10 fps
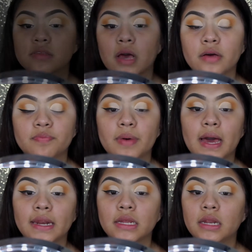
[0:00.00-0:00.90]
so I've
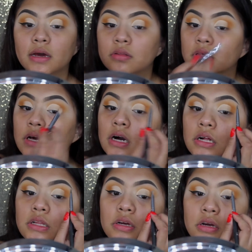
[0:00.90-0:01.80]
patted down the
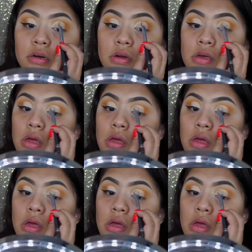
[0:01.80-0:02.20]
color,